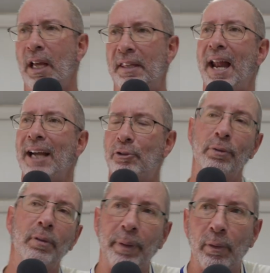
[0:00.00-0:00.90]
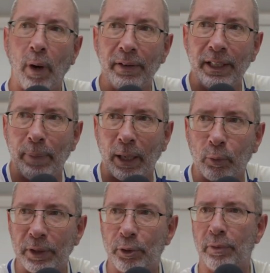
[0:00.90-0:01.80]
then I shouldn't be worried
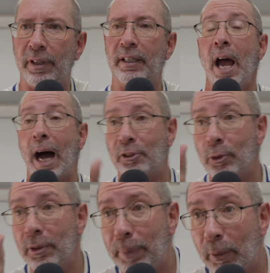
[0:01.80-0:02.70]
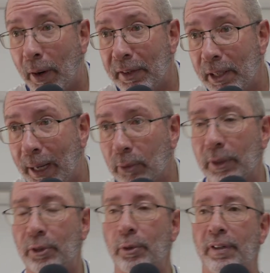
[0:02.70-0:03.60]
about what you think. I shouldn't be worried about
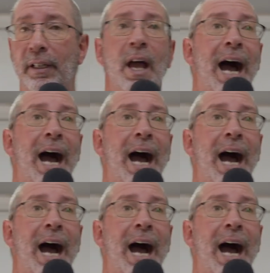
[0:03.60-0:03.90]
what you think.